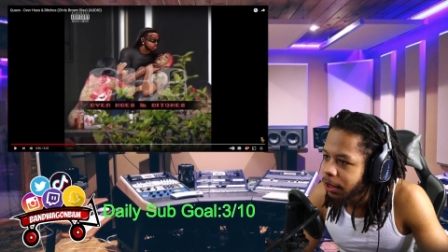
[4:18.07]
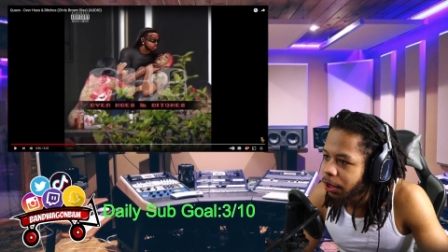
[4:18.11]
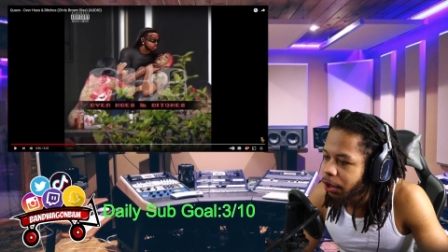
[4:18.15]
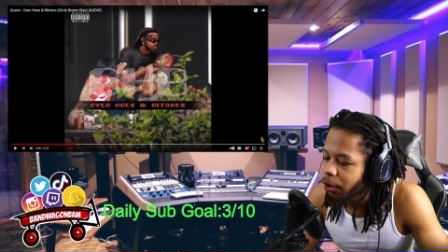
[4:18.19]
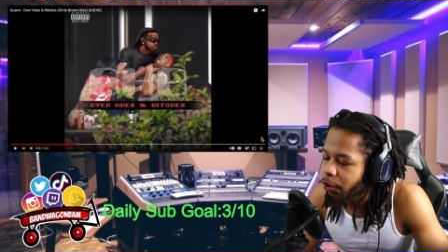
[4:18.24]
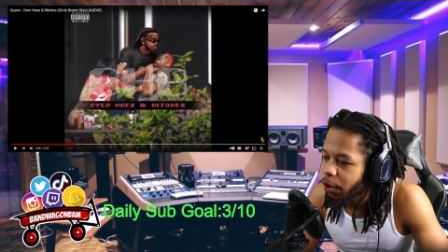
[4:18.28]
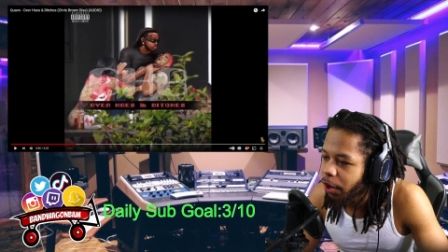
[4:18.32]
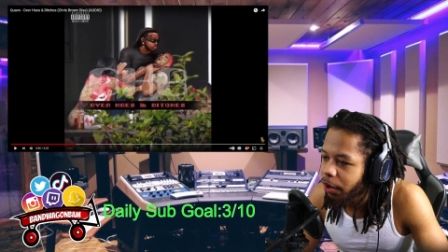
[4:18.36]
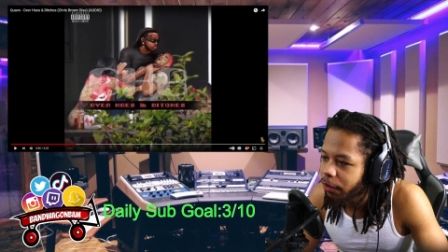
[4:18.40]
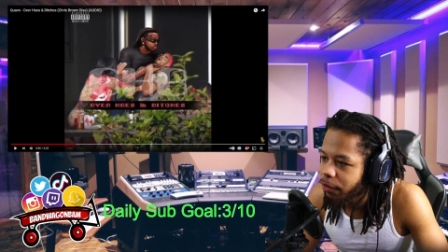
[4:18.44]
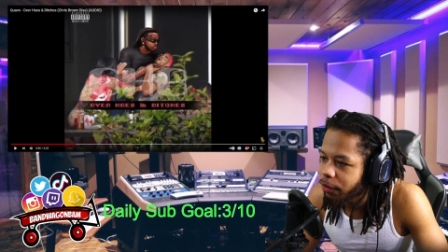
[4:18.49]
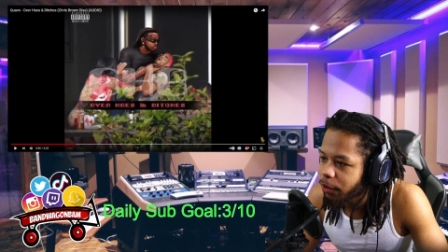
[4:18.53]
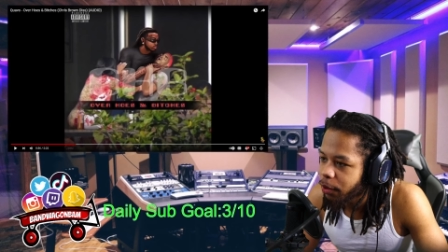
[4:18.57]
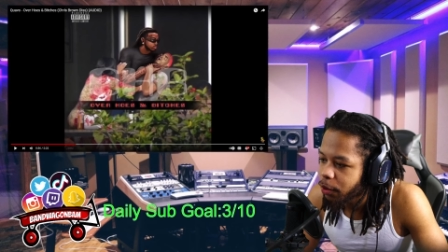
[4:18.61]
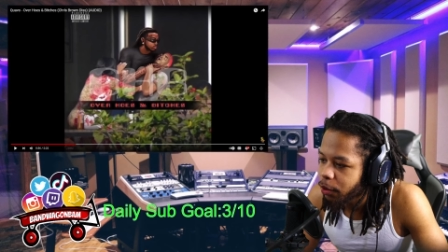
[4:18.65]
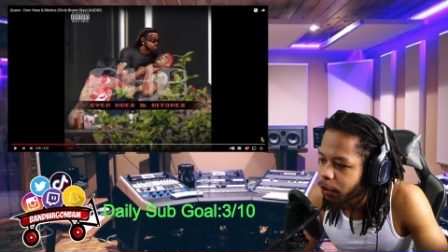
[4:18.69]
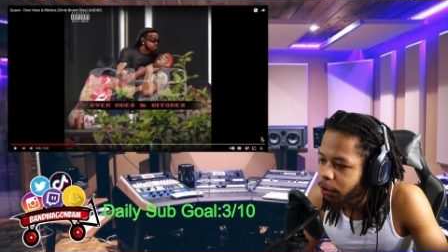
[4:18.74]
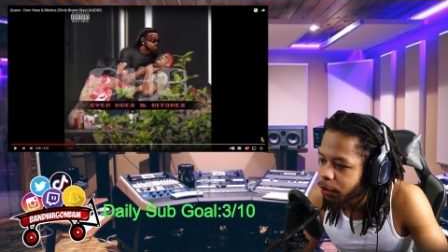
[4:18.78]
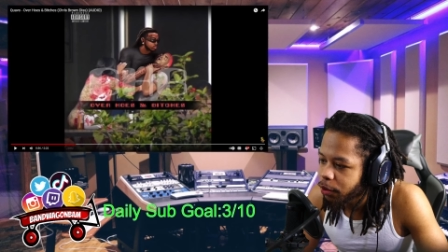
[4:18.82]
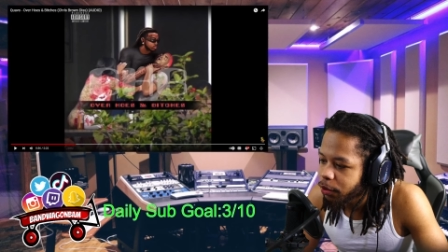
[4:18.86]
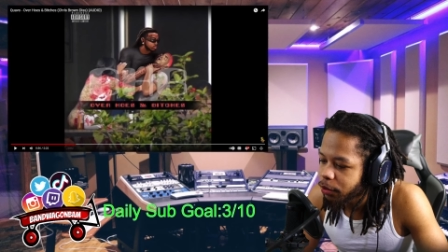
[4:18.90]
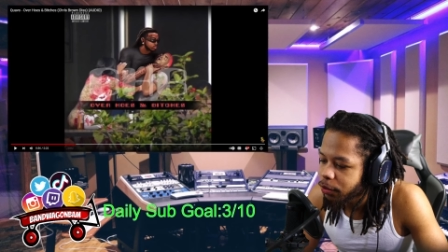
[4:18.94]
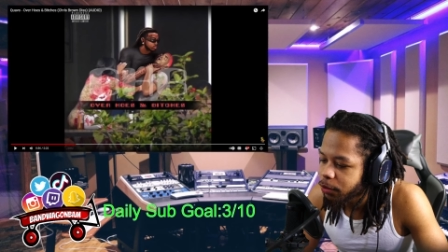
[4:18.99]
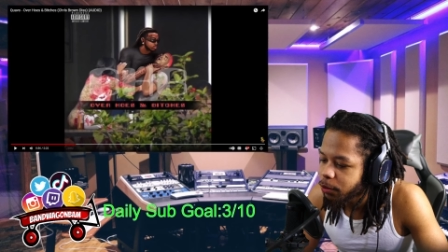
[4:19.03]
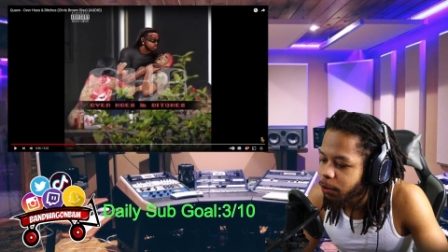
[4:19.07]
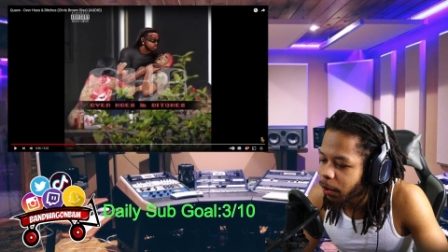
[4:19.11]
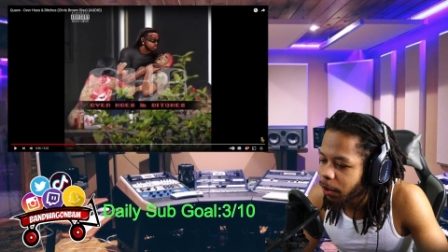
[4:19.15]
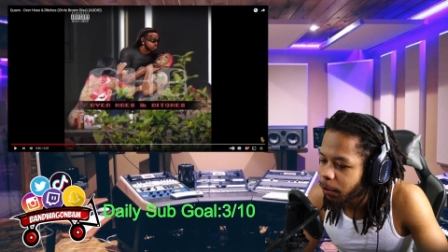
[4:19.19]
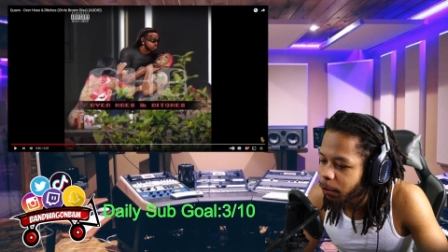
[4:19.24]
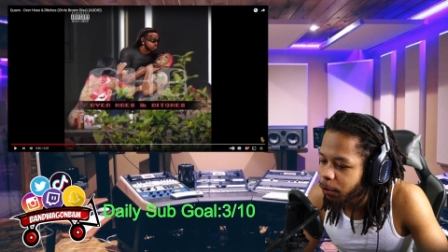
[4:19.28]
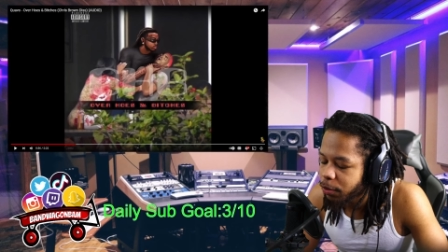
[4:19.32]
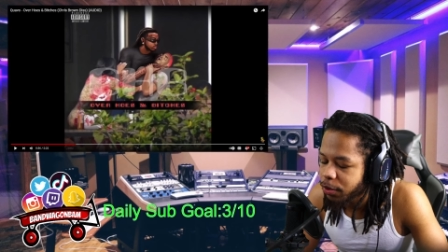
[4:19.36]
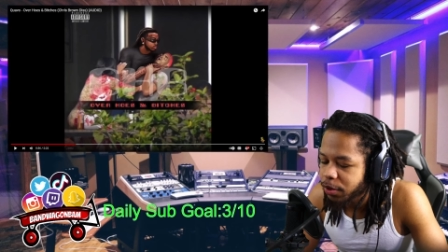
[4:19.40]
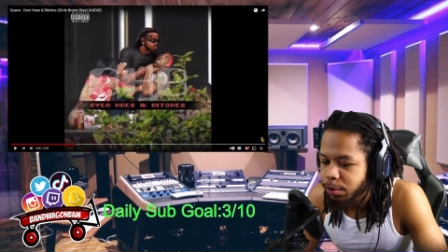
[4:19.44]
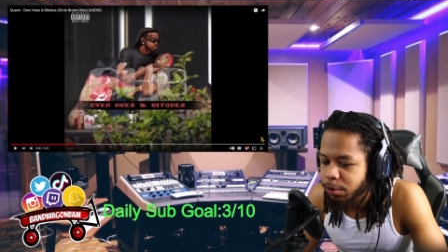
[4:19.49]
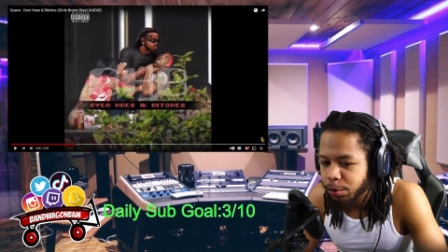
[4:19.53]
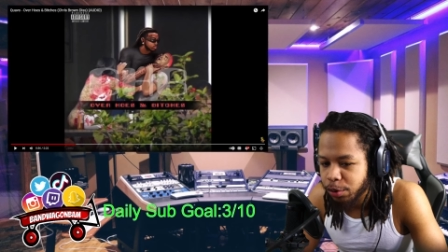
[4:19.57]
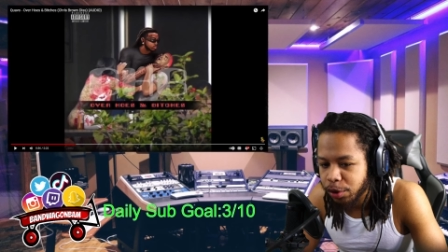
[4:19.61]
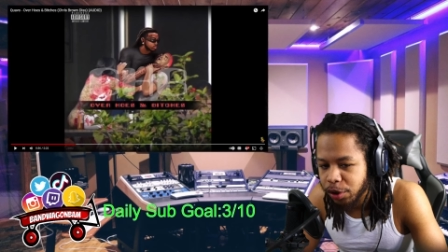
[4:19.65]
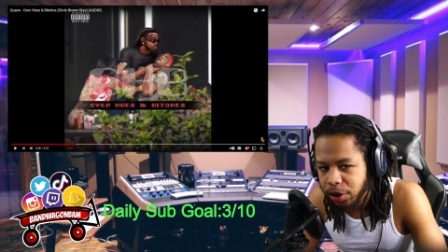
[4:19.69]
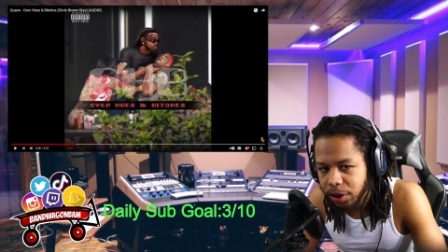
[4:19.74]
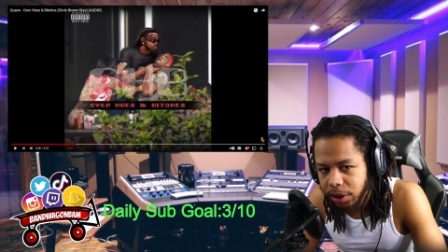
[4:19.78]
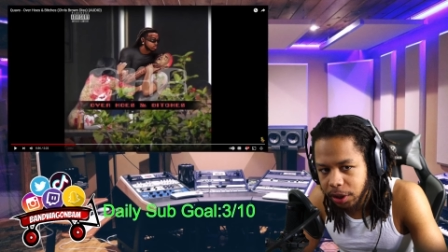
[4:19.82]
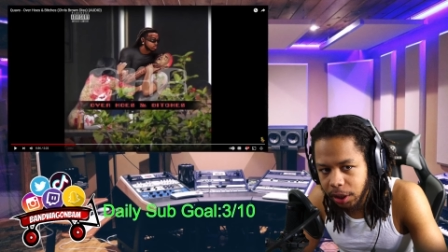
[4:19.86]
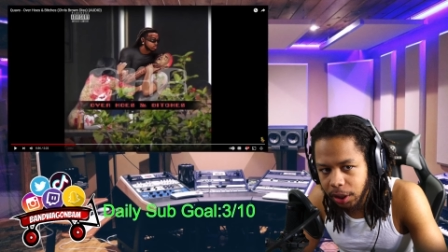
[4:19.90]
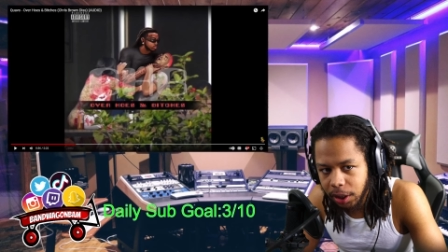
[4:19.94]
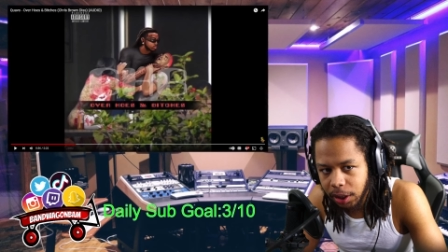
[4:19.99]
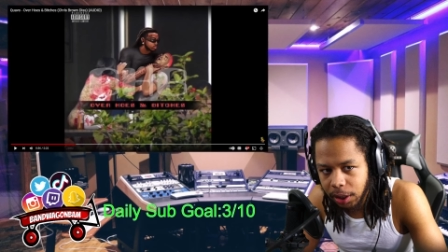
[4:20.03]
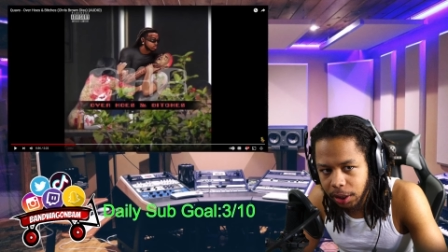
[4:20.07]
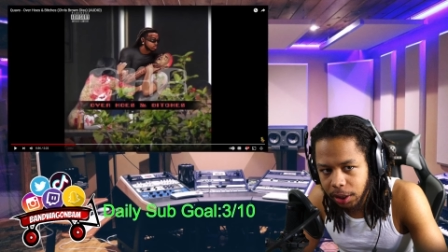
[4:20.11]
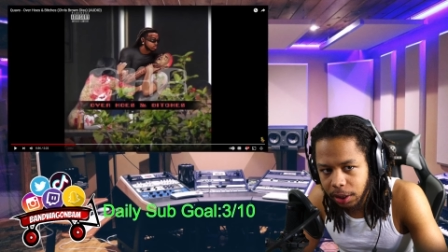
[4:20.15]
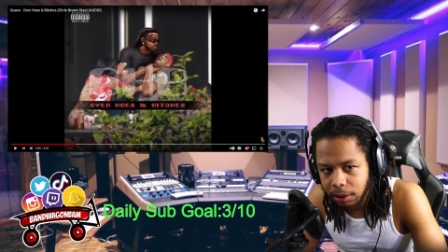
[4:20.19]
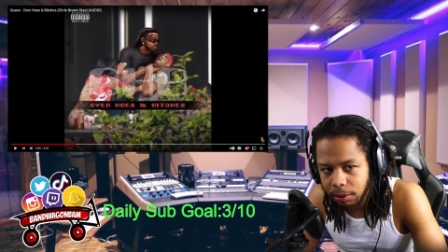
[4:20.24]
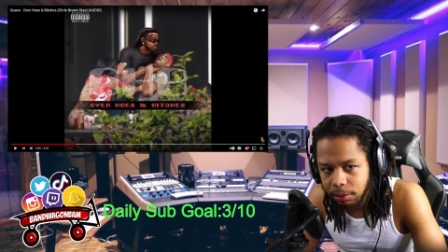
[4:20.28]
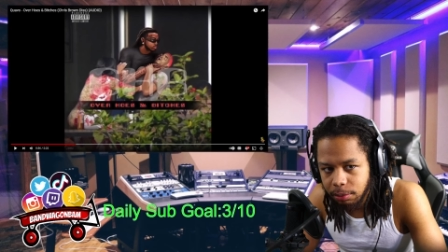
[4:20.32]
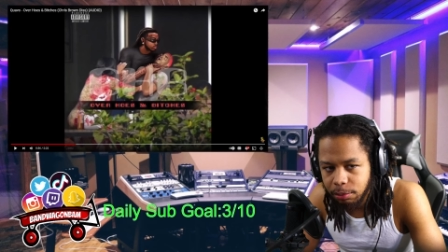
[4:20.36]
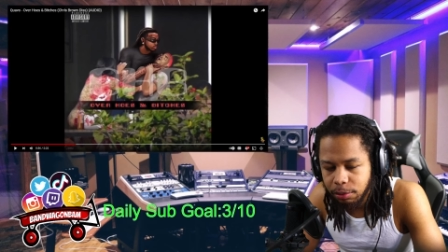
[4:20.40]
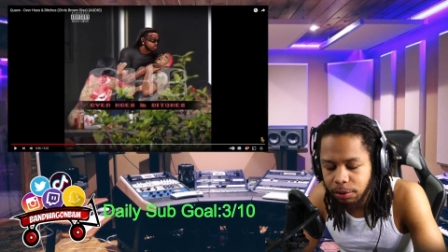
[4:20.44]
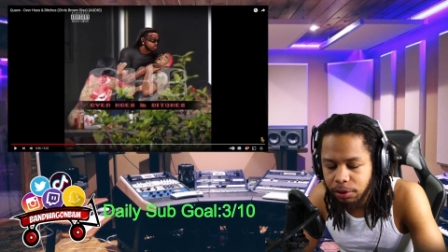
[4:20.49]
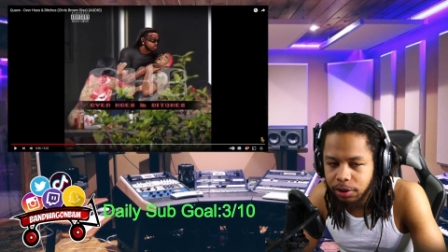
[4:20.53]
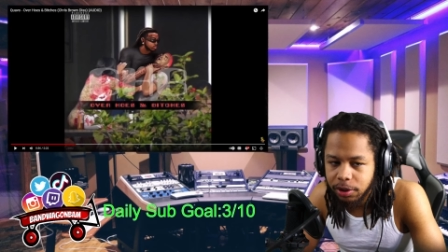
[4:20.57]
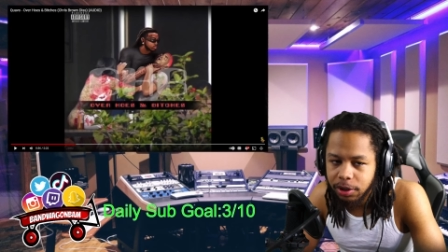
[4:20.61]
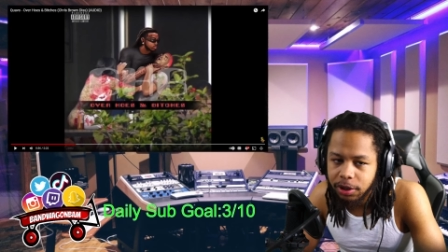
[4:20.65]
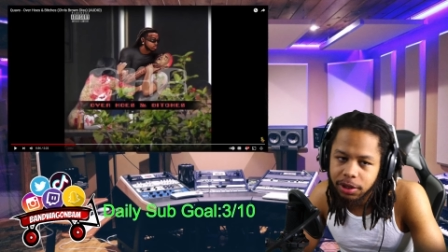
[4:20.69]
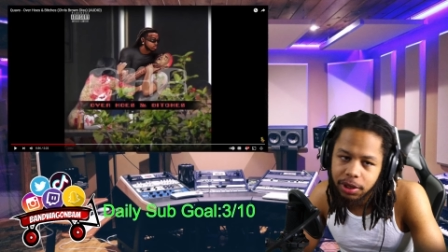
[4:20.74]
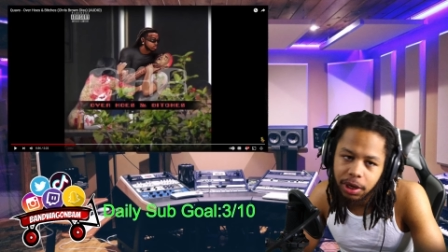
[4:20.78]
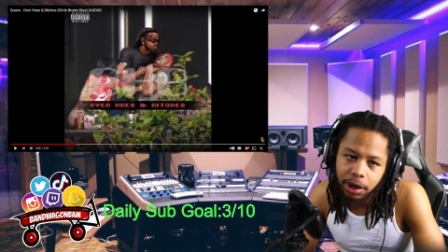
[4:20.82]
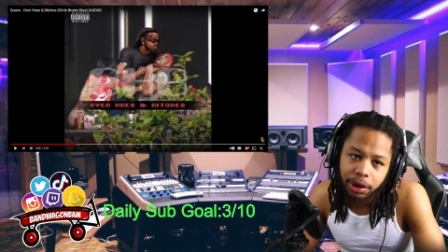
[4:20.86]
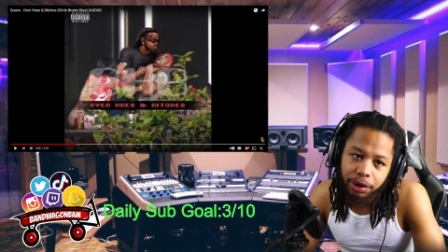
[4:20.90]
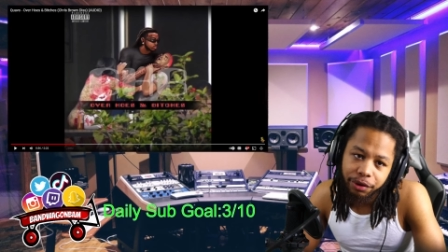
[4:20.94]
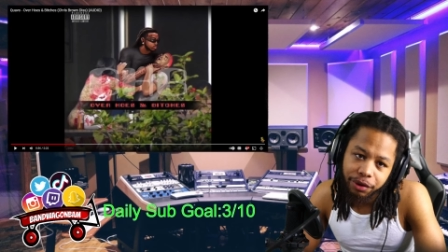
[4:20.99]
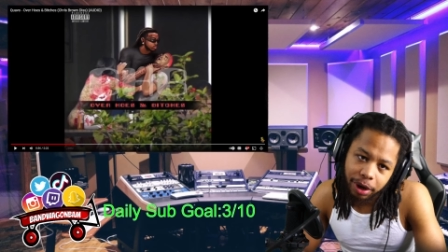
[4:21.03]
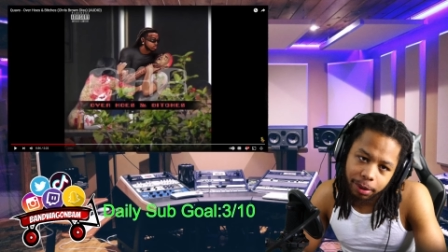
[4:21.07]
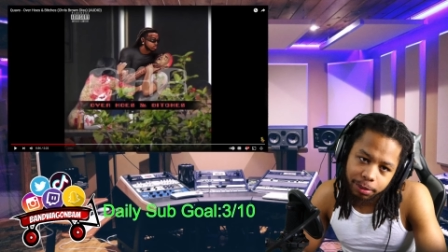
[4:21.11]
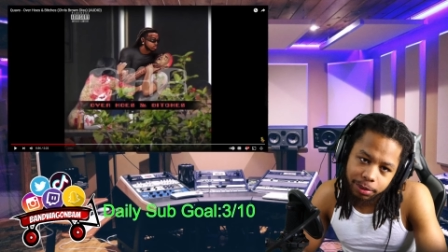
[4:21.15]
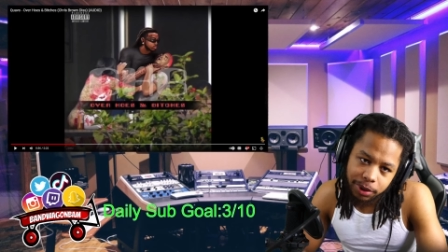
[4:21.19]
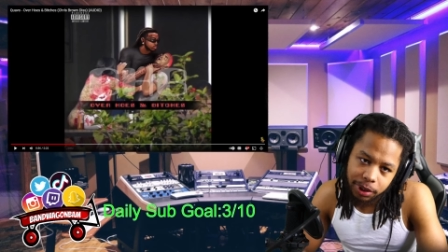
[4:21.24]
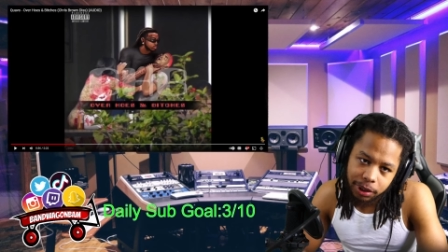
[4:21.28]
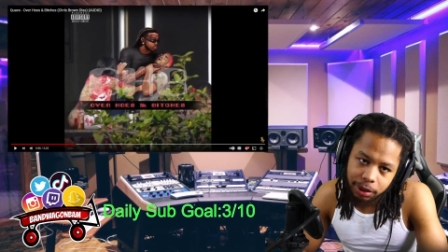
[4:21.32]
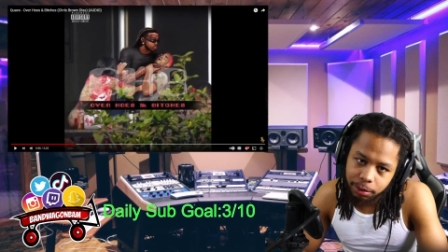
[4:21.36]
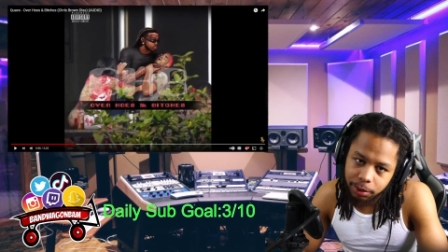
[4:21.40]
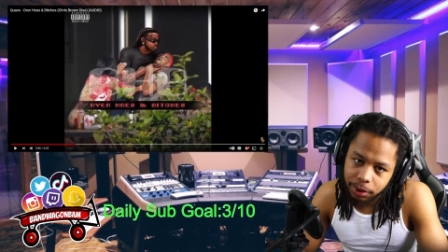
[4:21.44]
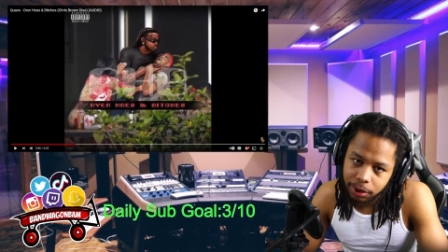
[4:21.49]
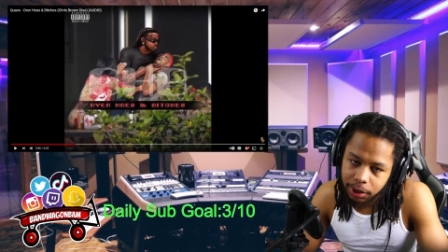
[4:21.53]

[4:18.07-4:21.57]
Quavo's one was music because this is how he raps anyway.